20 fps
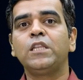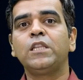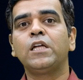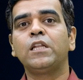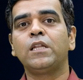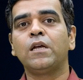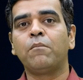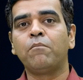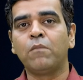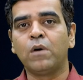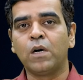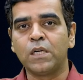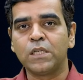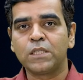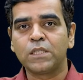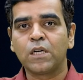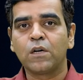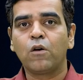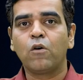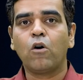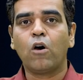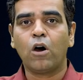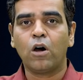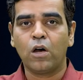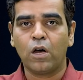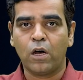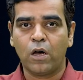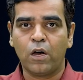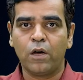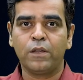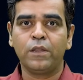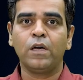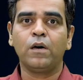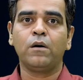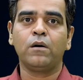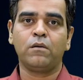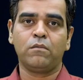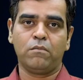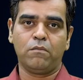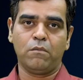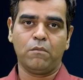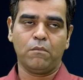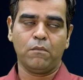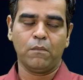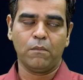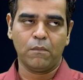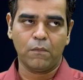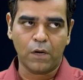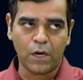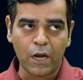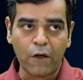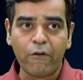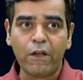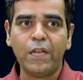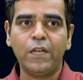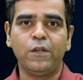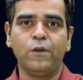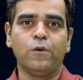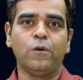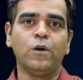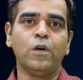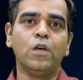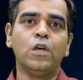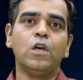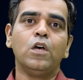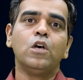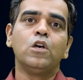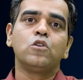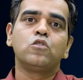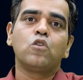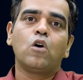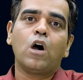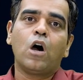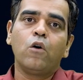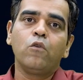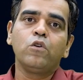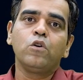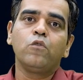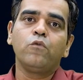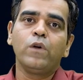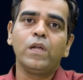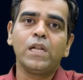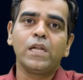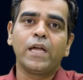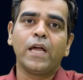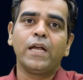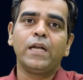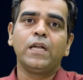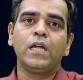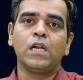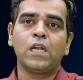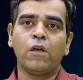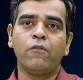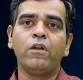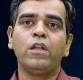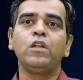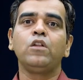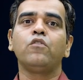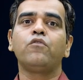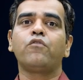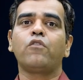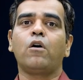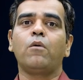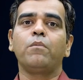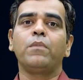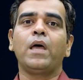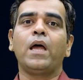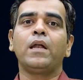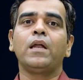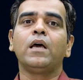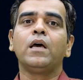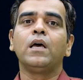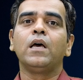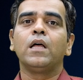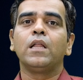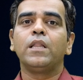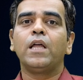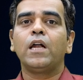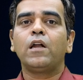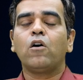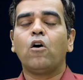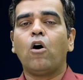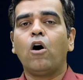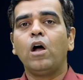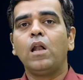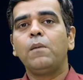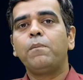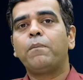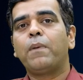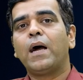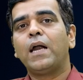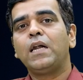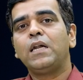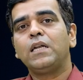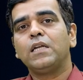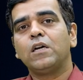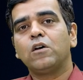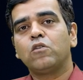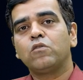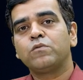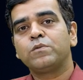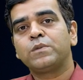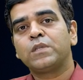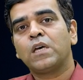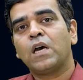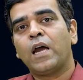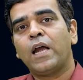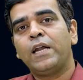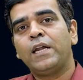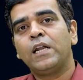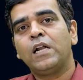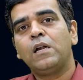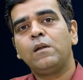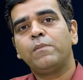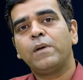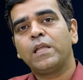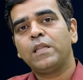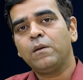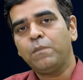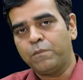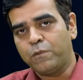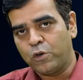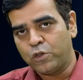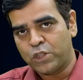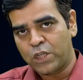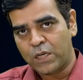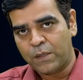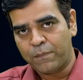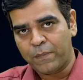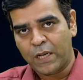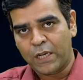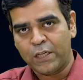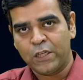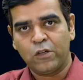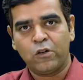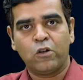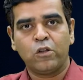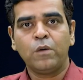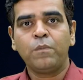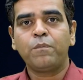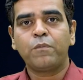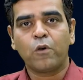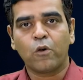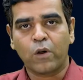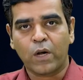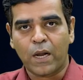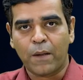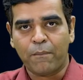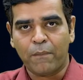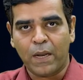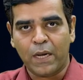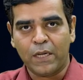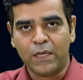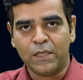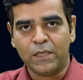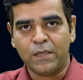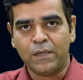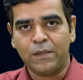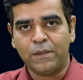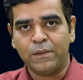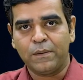in the numbers, the revenue. So how you will get the revenue from that. That all part is handled by the project manager or the program manager.